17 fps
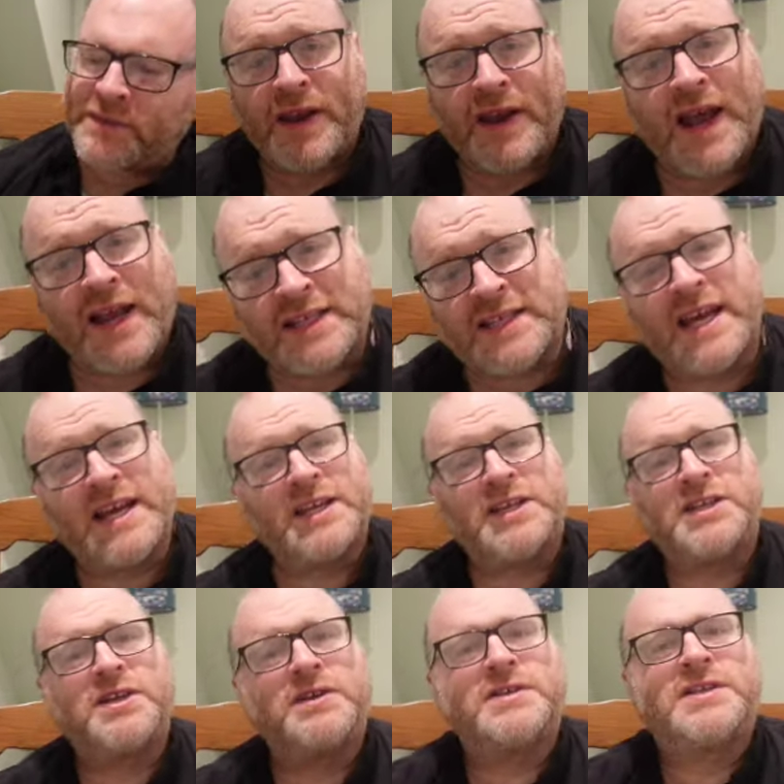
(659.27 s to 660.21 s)
And then that
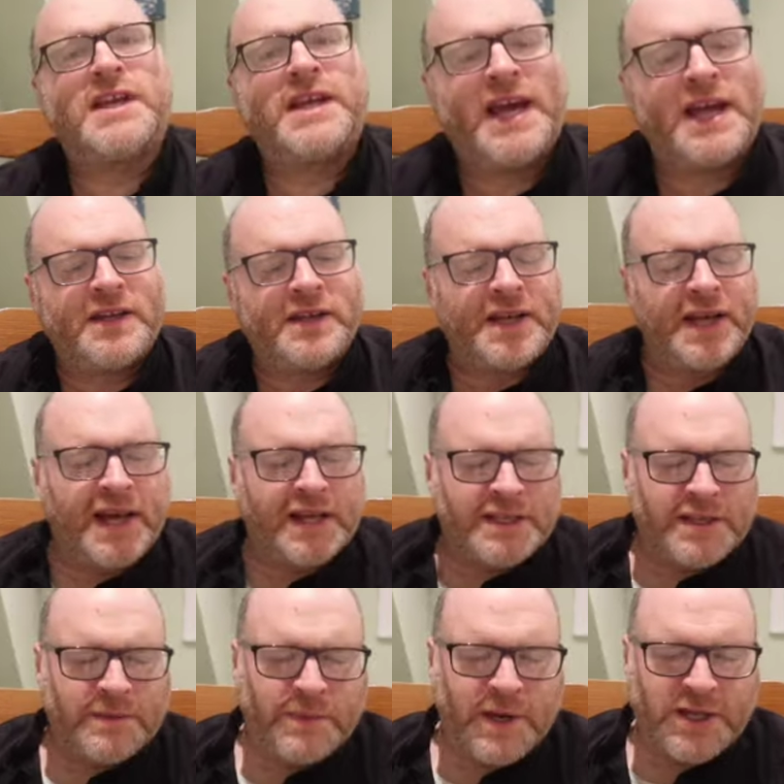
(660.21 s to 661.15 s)
takes you to the of the
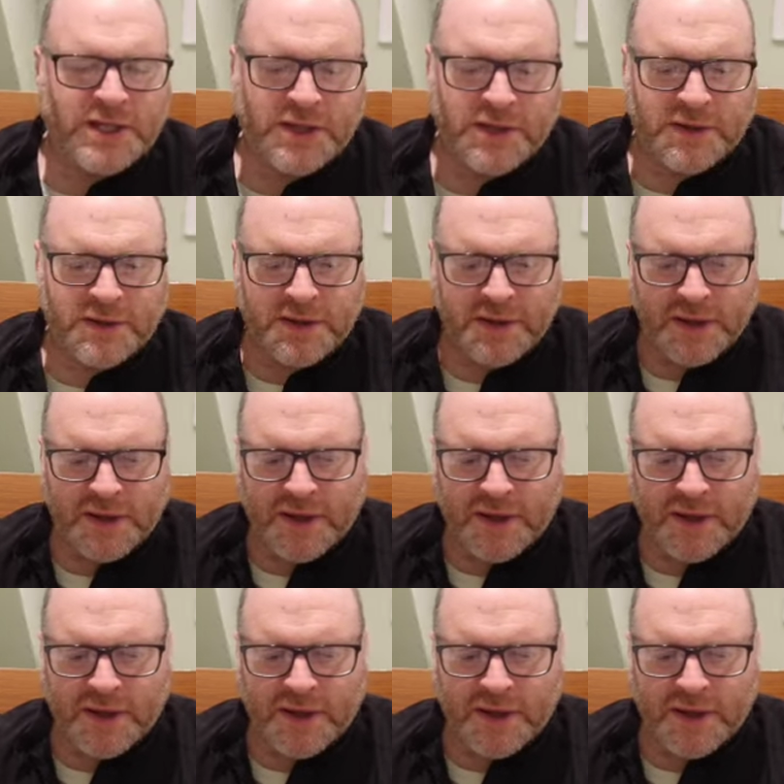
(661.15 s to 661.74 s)
exhibition.